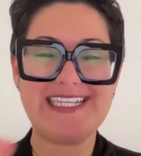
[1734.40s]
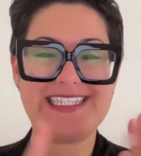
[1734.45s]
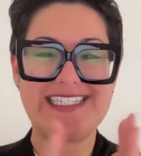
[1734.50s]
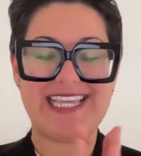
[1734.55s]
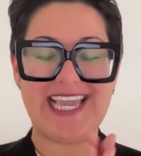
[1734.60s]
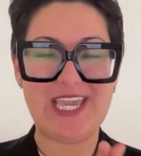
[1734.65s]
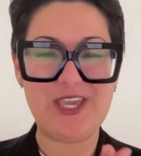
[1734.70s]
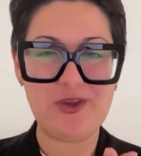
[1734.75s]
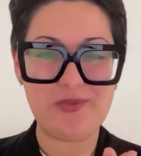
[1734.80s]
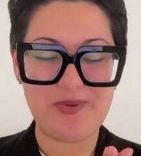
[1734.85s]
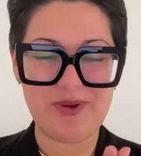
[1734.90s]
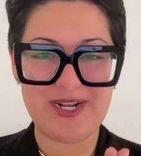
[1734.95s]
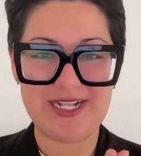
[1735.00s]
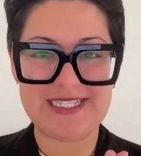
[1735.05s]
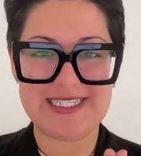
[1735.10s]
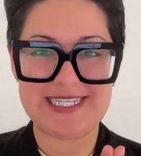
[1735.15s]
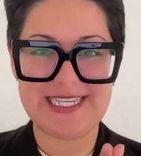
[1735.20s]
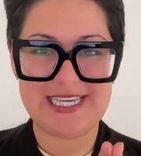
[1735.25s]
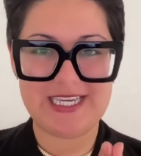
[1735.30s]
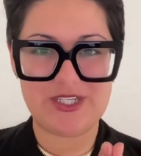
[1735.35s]
take your
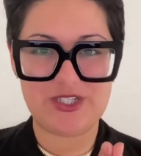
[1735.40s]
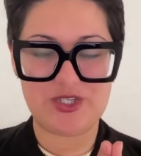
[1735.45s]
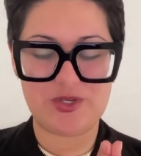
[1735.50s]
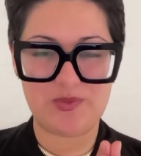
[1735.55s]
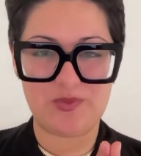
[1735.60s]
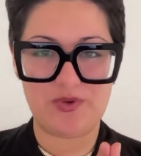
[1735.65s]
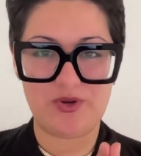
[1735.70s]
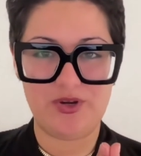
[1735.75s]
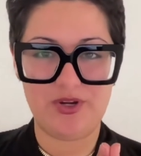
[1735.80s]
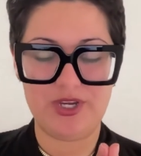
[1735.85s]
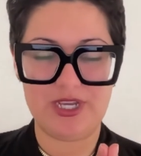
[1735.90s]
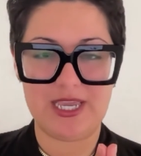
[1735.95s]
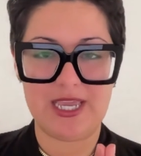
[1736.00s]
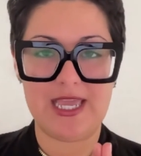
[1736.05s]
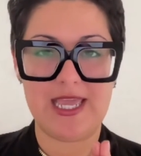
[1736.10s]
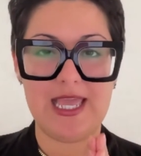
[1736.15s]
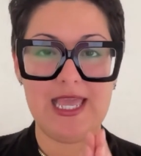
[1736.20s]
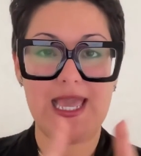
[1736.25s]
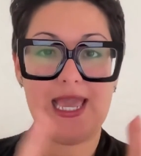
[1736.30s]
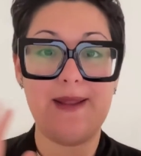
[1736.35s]
pronunciation work
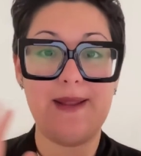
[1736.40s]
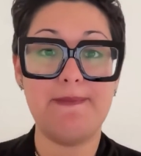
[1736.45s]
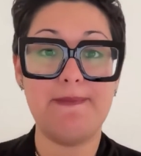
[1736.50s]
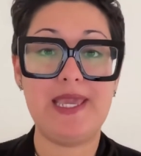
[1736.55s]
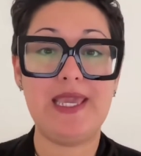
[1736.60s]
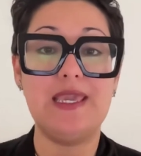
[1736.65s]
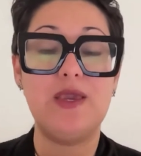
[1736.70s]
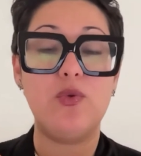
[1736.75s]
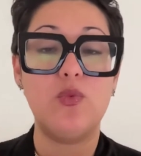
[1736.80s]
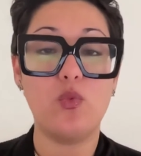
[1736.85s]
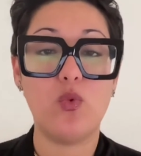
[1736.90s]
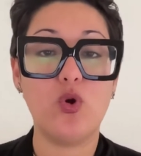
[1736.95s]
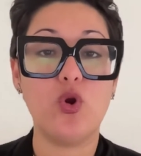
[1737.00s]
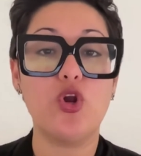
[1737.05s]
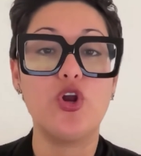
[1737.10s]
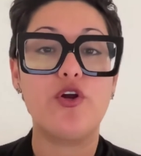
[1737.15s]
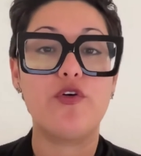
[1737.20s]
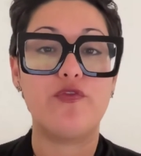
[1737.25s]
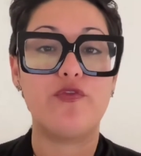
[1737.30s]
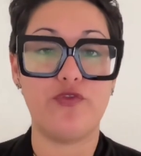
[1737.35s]
and make it
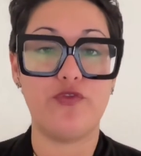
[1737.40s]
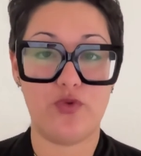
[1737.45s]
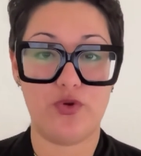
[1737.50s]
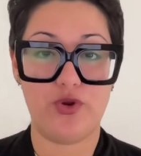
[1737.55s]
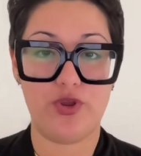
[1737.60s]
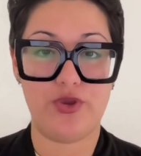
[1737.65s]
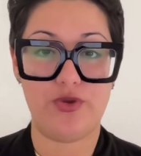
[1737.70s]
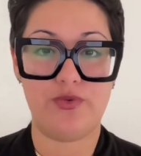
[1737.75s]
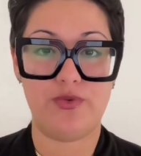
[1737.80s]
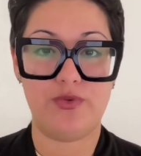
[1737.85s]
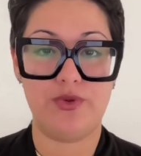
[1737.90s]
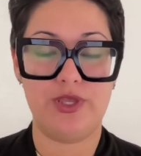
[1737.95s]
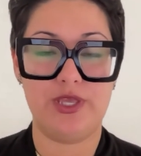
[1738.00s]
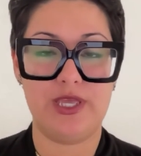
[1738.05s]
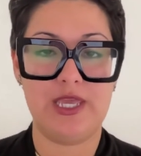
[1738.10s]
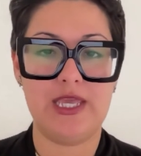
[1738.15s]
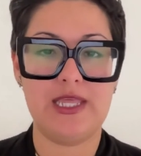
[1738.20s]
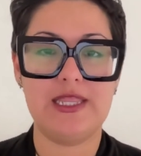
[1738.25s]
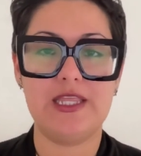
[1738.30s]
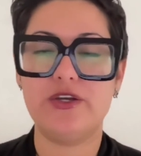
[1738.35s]
work for you.
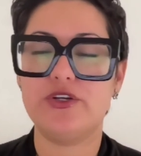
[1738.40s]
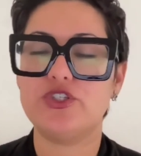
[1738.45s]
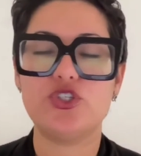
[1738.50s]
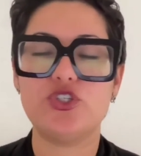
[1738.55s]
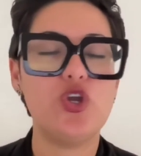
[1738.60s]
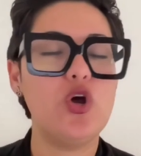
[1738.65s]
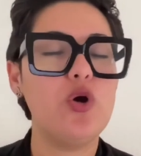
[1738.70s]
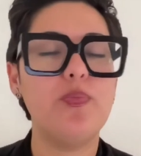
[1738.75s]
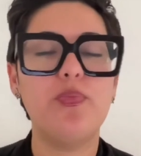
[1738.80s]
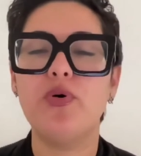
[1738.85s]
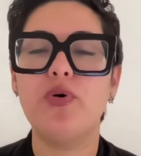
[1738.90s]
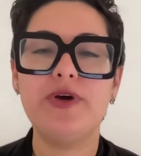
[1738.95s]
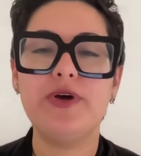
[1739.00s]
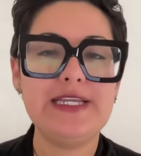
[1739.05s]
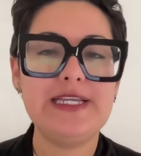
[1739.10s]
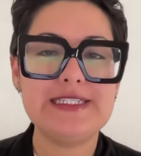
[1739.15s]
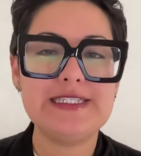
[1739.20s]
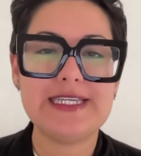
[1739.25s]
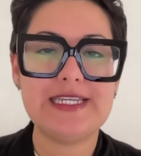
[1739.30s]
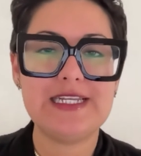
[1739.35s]
There is no
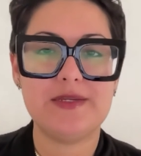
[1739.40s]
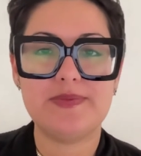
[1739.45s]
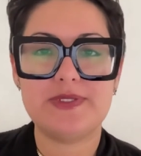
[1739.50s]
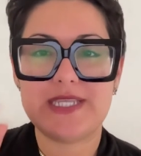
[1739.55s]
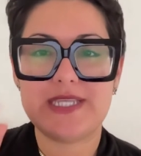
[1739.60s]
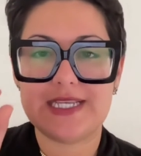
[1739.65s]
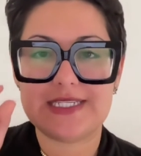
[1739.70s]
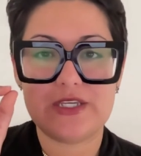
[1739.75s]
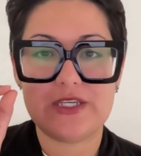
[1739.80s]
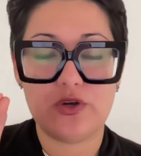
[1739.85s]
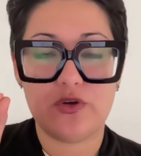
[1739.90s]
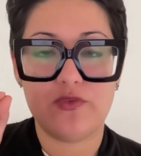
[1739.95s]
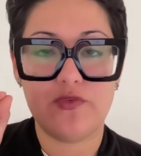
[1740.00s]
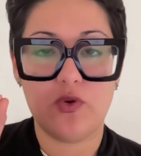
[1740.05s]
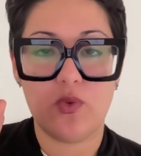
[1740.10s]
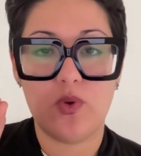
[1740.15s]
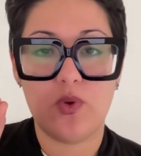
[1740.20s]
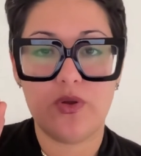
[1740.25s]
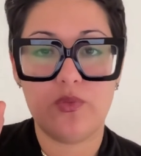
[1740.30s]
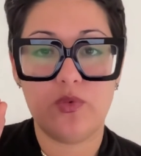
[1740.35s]
point in obsessing over
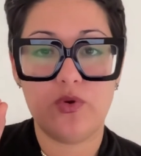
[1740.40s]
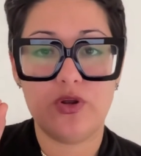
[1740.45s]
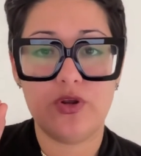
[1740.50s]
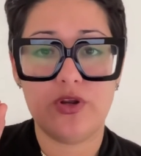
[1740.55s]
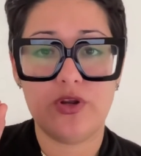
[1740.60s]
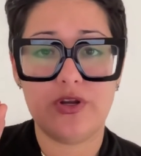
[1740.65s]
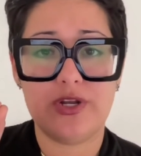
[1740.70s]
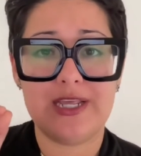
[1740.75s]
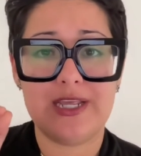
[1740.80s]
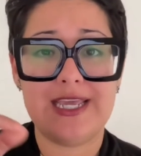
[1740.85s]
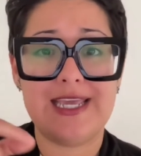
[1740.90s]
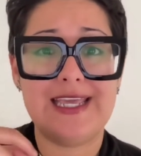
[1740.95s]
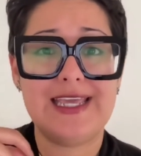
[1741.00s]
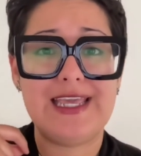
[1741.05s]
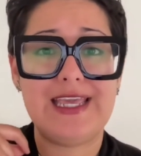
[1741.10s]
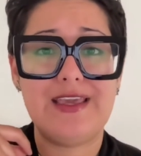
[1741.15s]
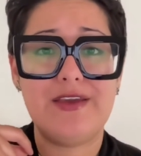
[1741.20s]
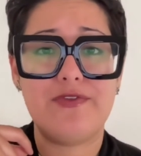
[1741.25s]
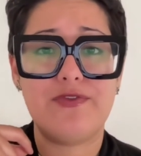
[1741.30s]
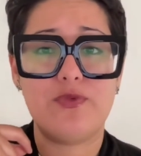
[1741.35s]
one word
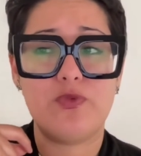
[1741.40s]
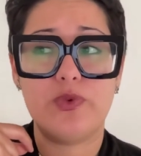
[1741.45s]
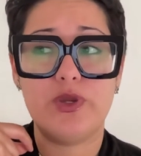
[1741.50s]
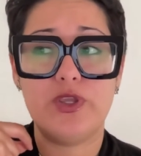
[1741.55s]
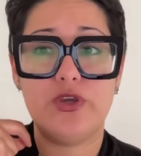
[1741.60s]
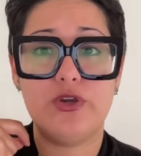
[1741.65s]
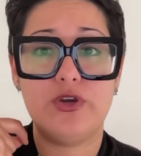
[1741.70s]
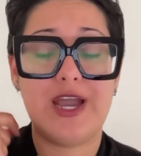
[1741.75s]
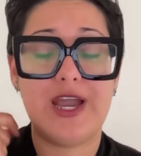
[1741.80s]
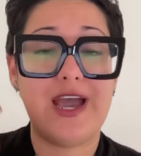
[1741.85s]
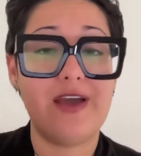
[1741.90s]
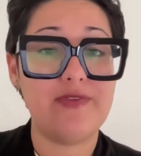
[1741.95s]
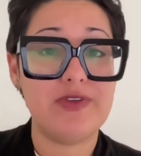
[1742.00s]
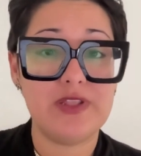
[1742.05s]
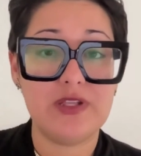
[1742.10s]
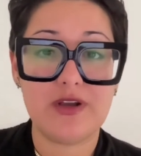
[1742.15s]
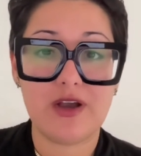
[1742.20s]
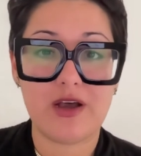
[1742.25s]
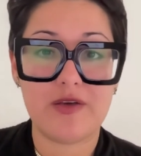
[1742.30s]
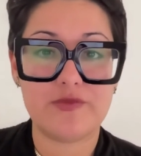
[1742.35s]
if when you're having the
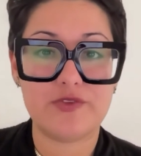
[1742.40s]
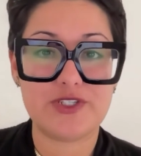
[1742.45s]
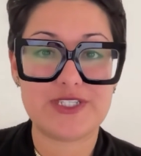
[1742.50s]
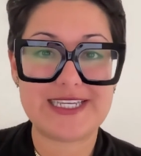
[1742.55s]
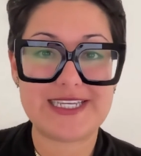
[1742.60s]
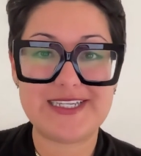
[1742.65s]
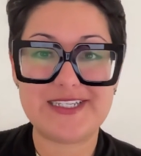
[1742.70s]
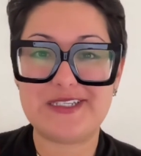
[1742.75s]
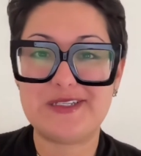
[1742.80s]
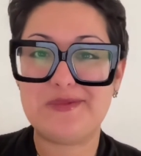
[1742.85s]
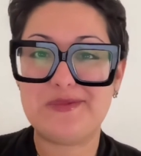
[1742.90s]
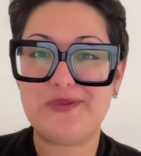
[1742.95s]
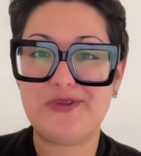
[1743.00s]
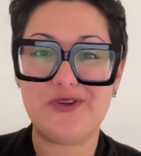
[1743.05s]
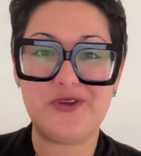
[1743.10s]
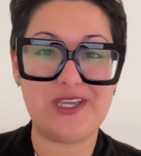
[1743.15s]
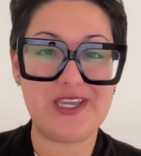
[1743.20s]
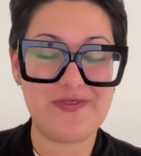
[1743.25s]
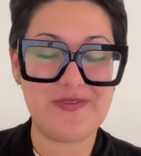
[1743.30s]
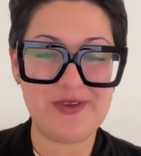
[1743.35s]
conversation, when you're
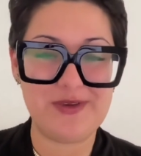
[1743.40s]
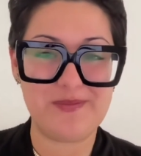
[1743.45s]
giving a